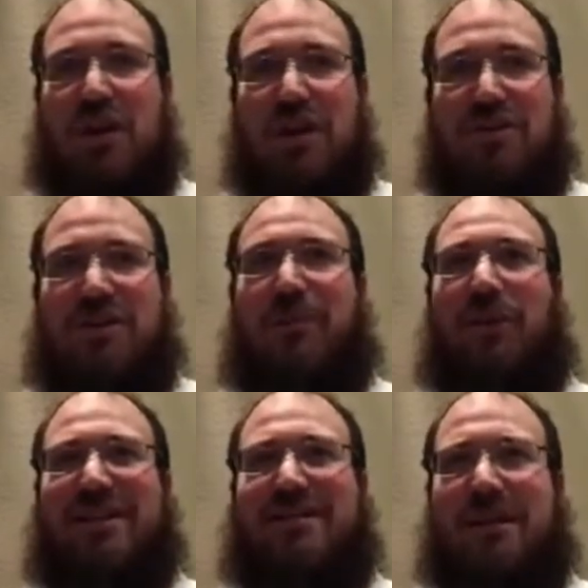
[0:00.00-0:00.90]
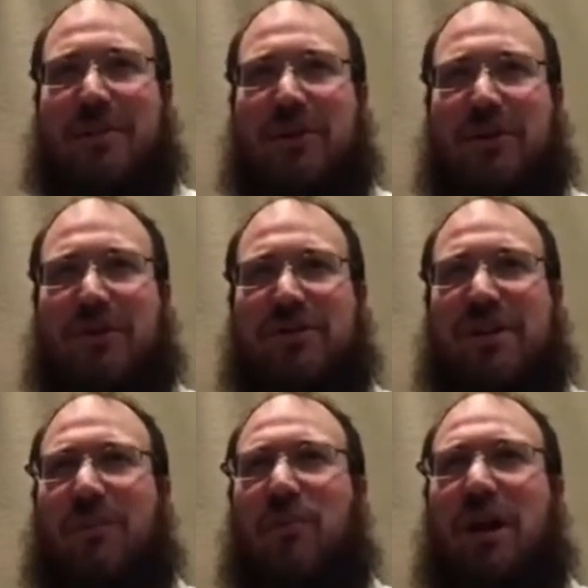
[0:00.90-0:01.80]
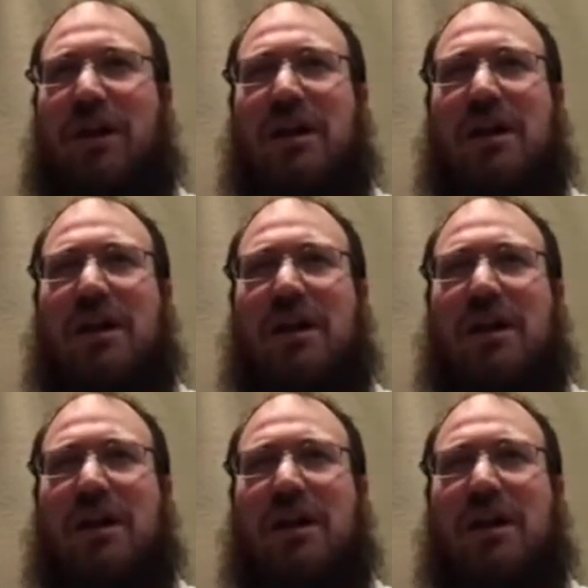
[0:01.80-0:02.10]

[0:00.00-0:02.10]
somewhat seminal, somewhat